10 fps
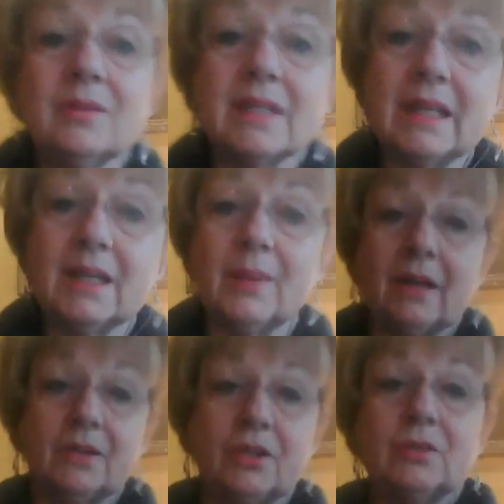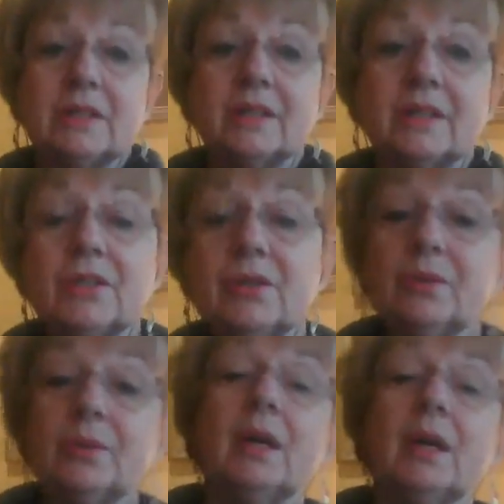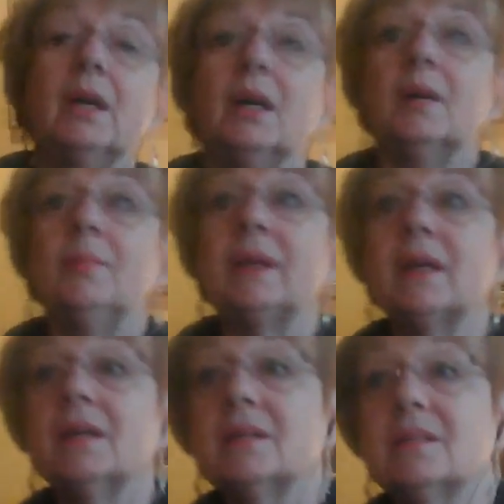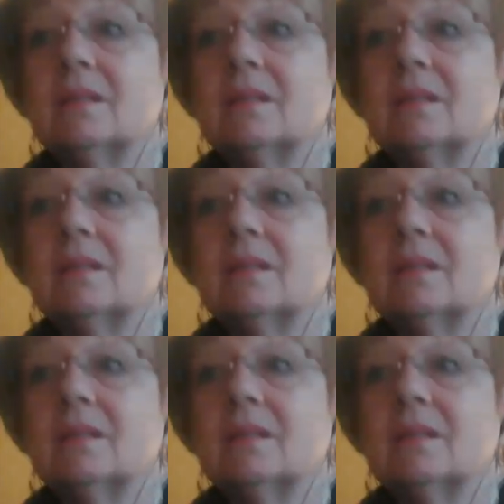thinking about using it too, because